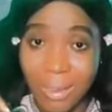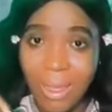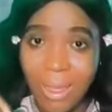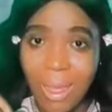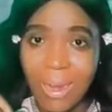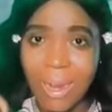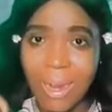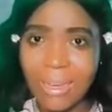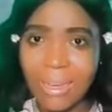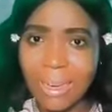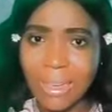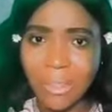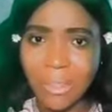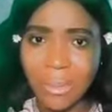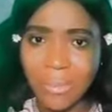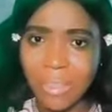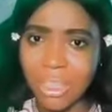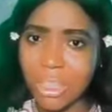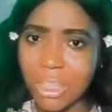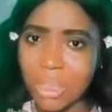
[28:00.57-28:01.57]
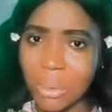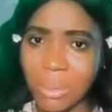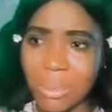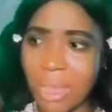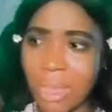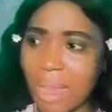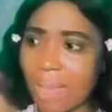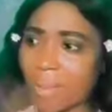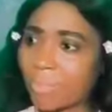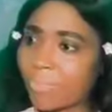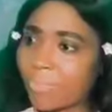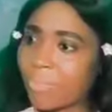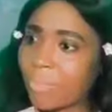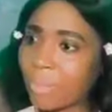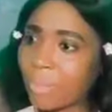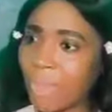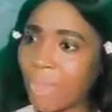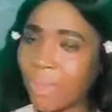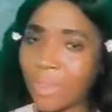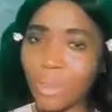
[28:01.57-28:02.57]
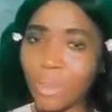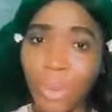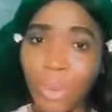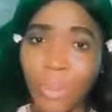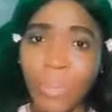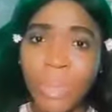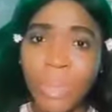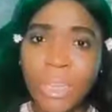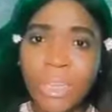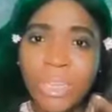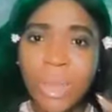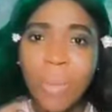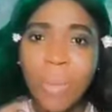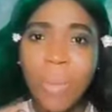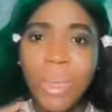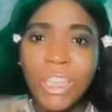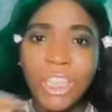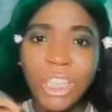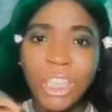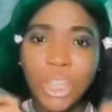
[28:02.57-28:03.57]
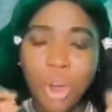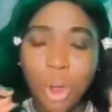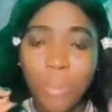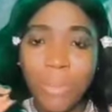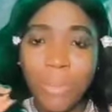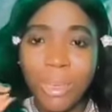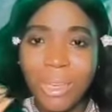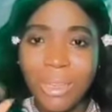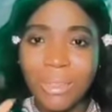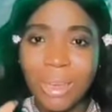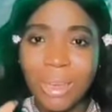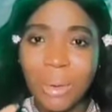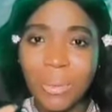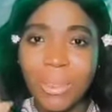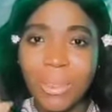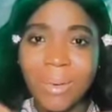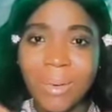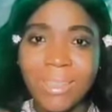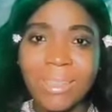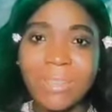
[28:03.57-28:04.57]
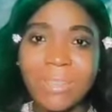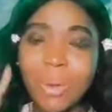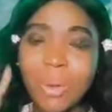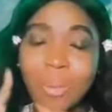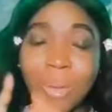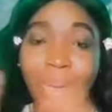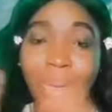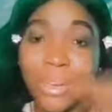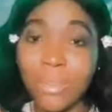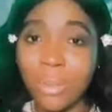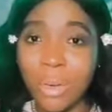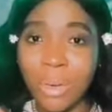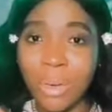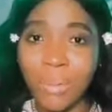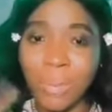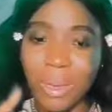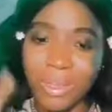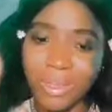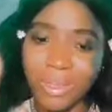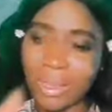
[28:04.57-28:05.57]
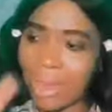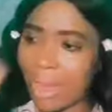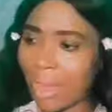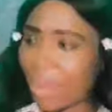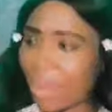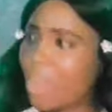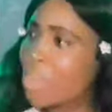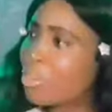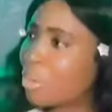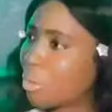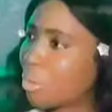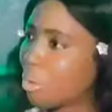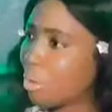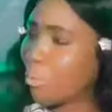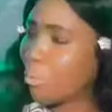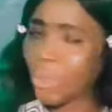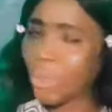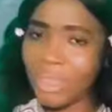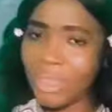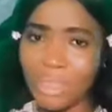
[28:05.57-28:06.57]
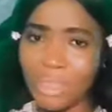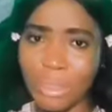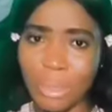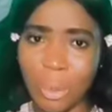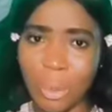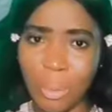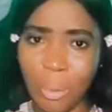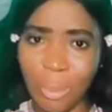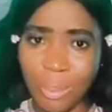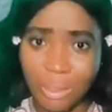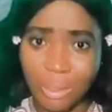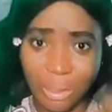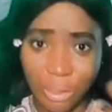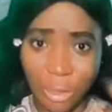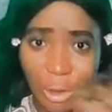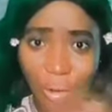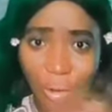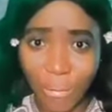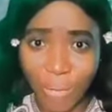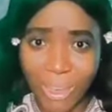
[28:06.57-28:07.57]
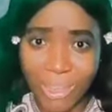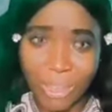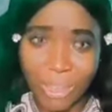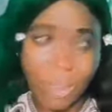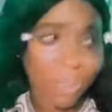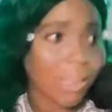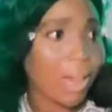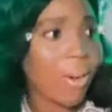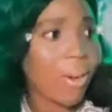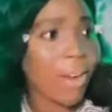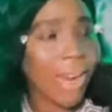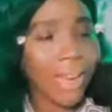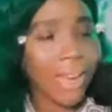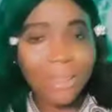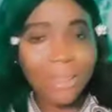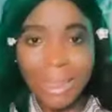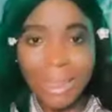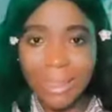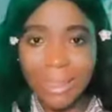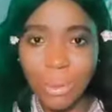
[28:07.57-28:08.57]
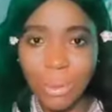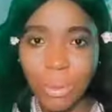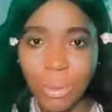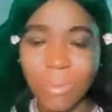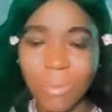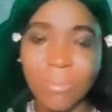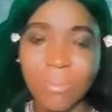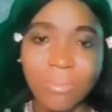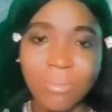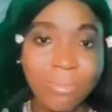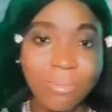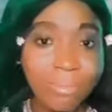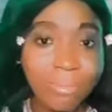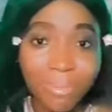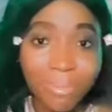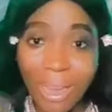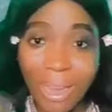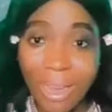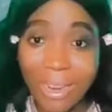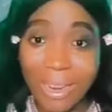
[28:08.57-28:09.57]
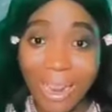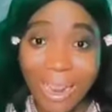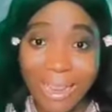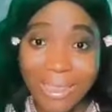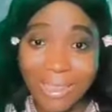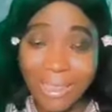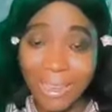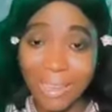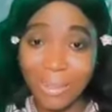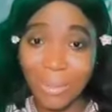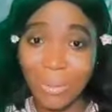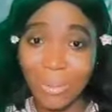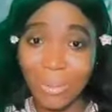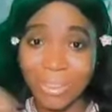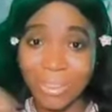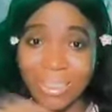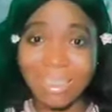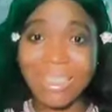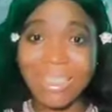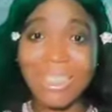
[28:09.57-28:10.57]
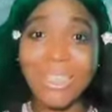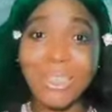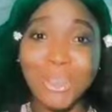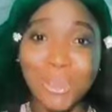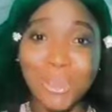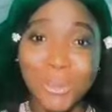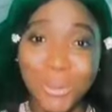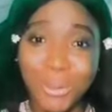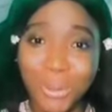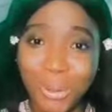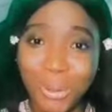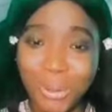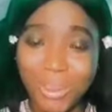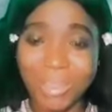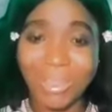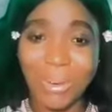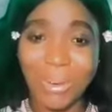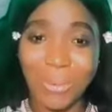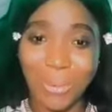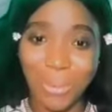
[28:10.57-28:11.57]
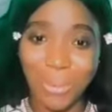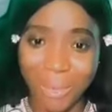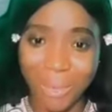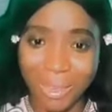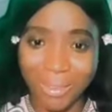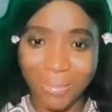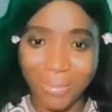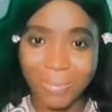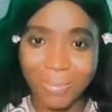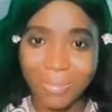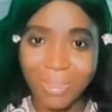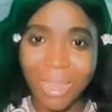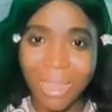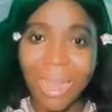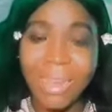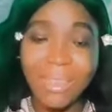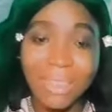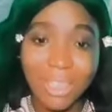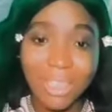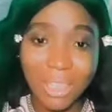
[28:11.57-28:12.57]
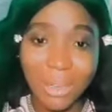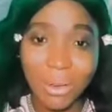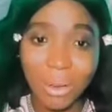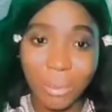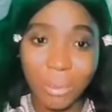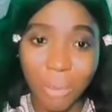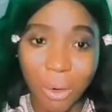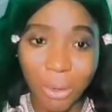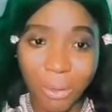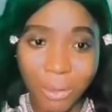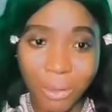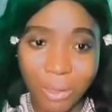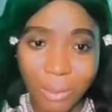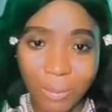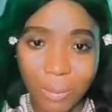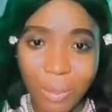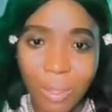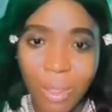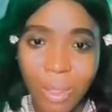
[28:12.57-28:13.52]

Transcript: And at the end of the day, she was, take this one. The way she communicated with them, as if the woman has already paid and said, don't go for this, it's low quality. Your first daughter, oh yeah, take this one. And guys, guess what? She just sold the woman. That's chewing-gum closing.